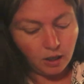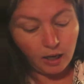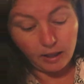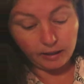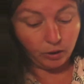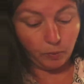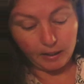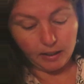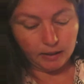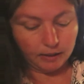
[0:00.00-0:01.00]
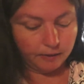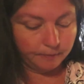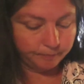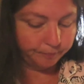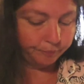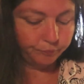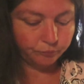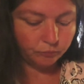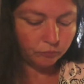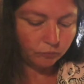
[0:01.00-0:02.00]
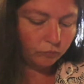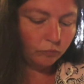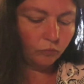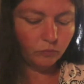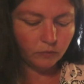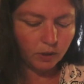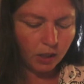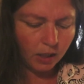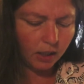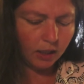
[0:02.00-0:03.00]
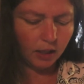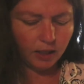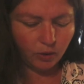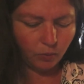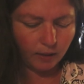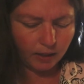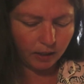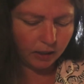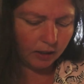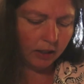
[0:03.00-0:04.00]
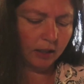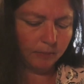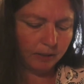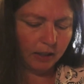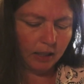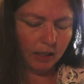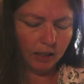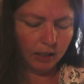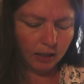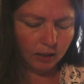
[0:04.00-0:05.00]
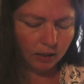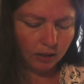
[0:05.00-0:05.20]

I like the white onion. I like white onion in my canning.